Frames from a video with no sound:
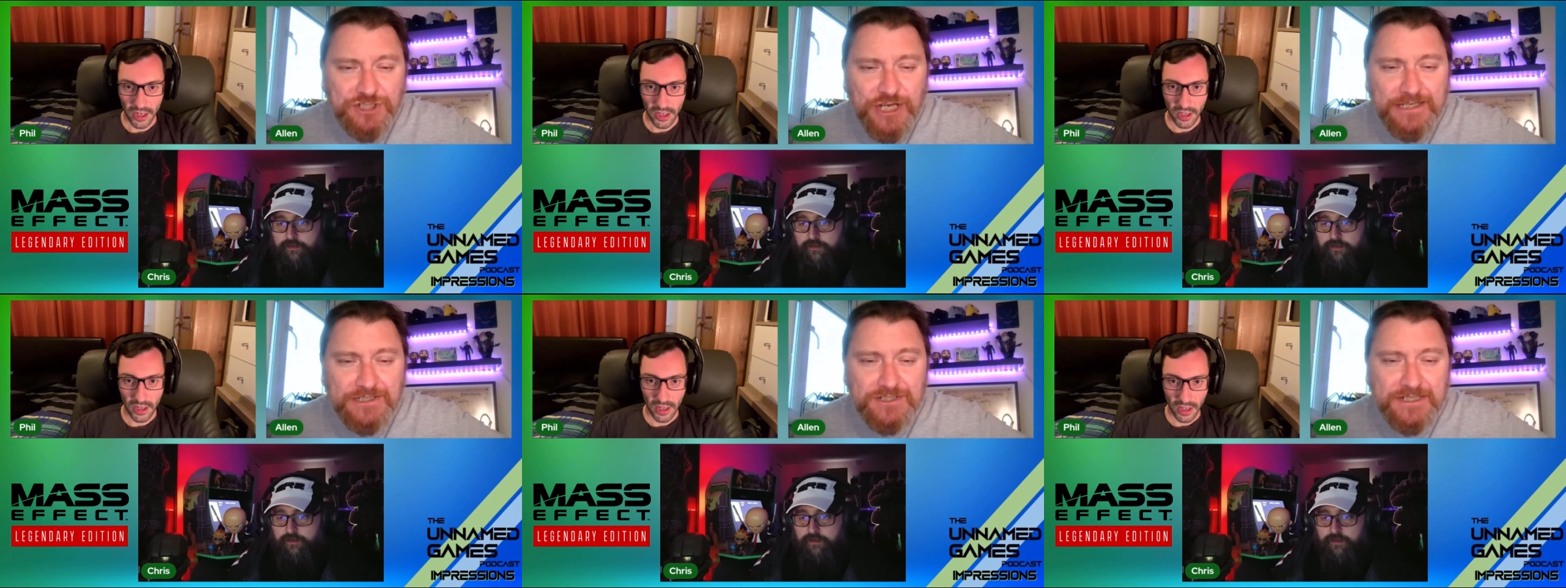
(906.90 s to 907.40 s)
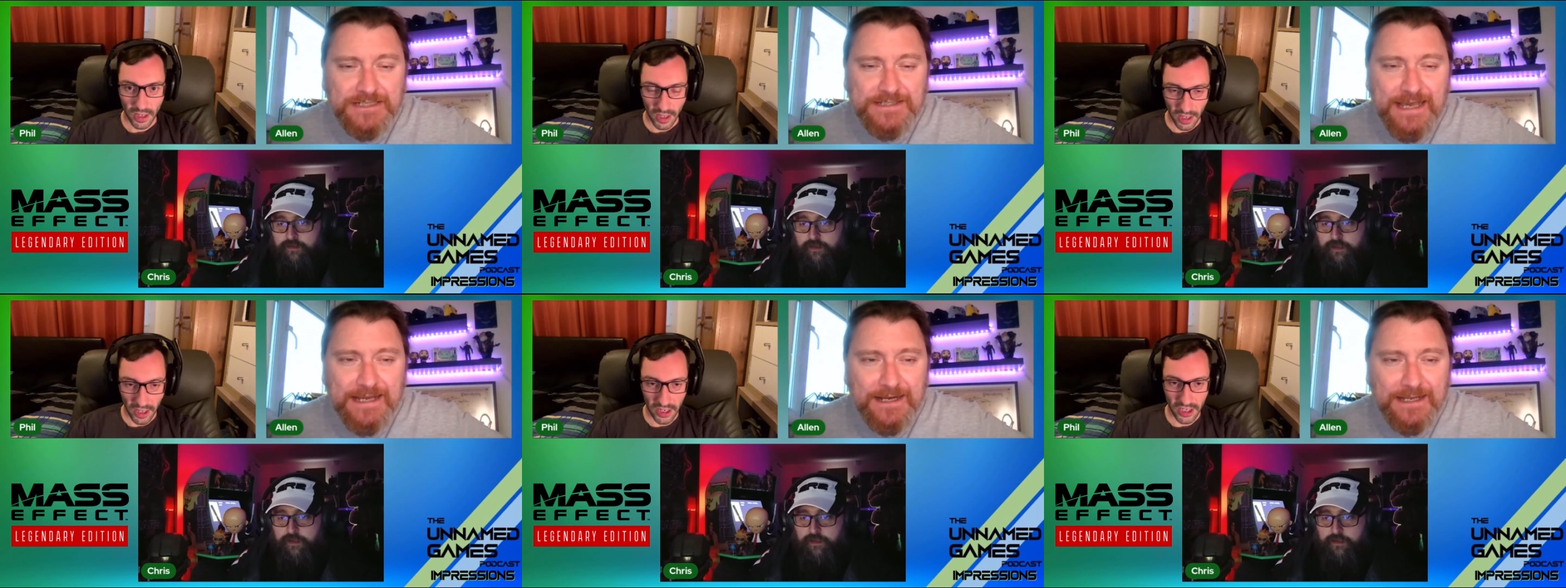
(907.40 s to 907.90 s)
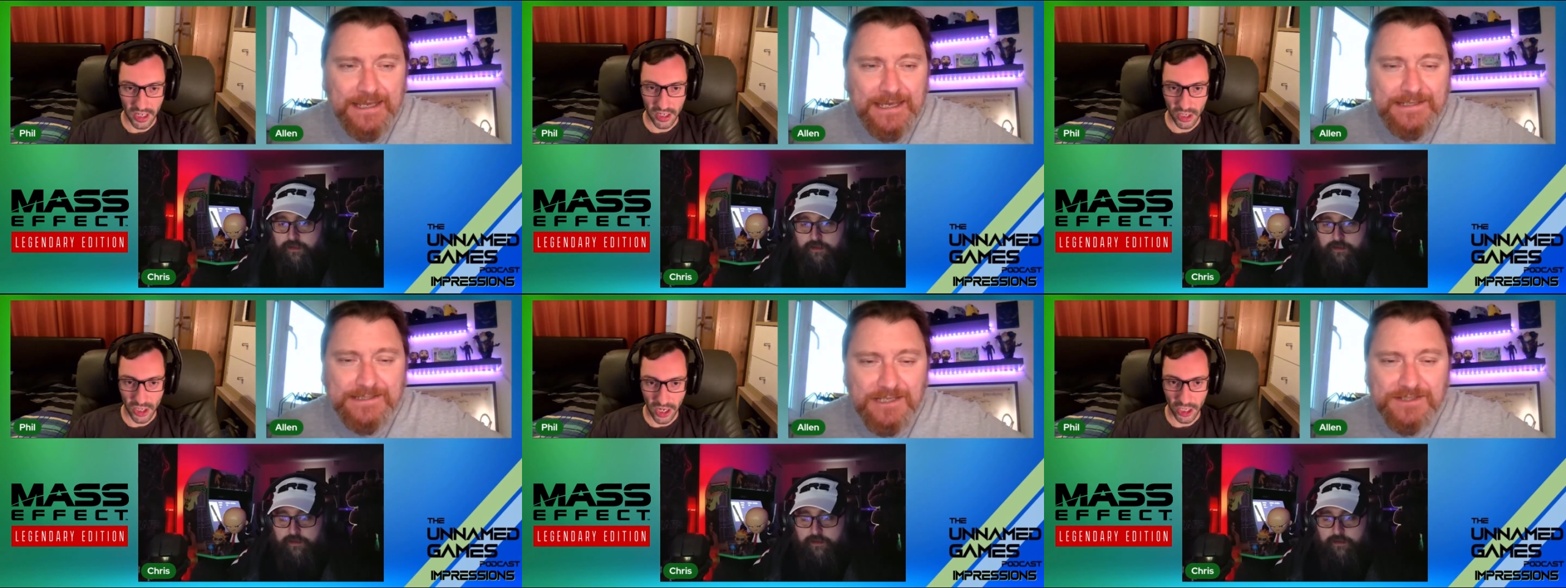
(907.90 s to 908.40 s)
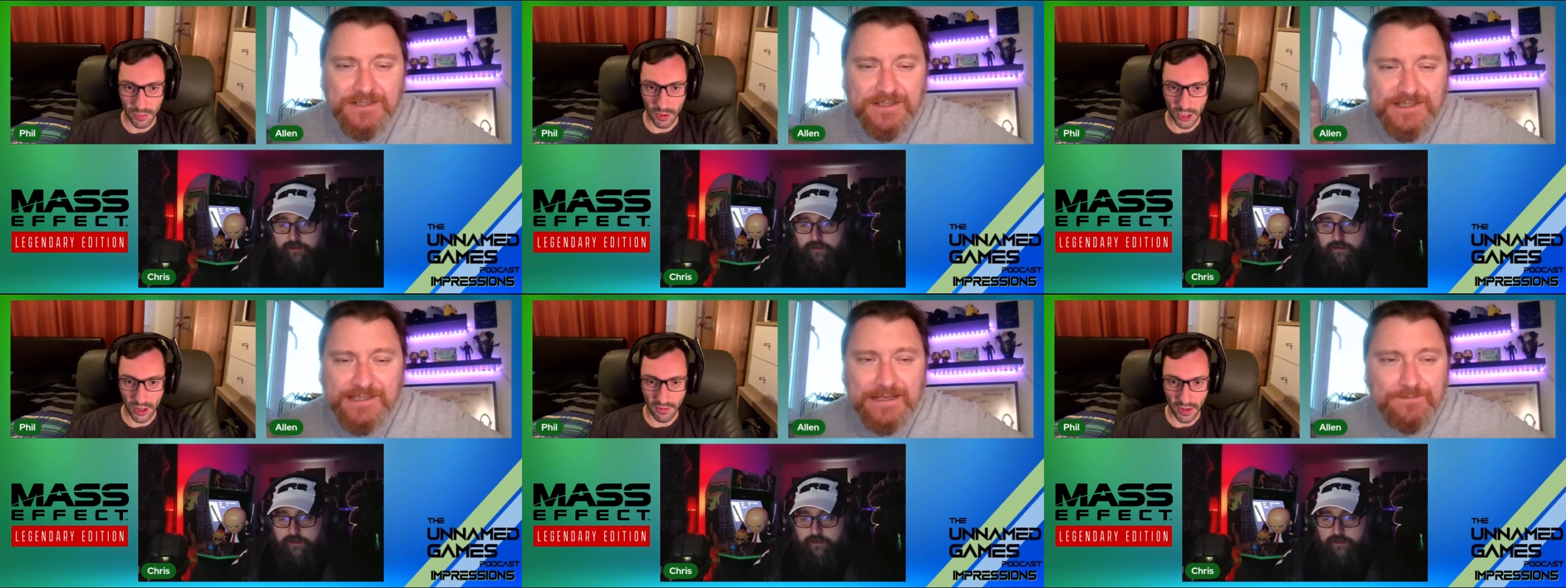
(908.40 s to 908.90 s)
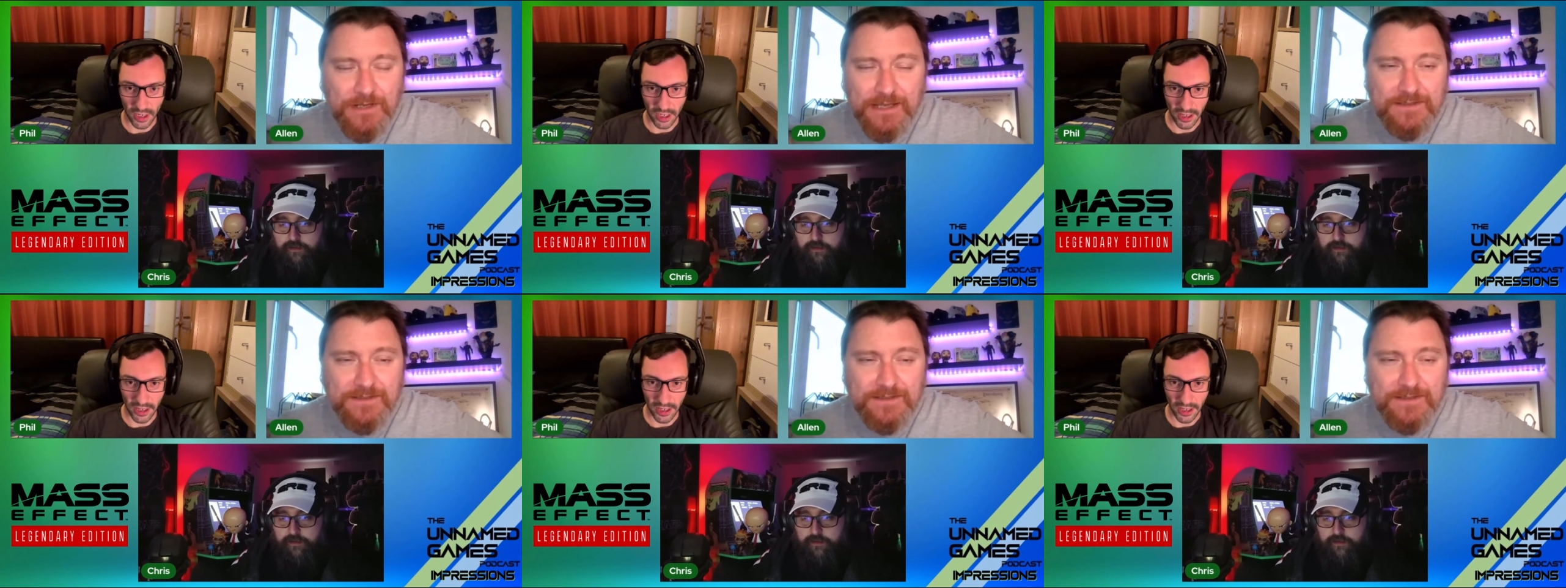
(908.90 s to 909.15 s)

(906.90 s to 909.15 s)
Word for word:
Speaker 1: changed exactly? They did say specifically like...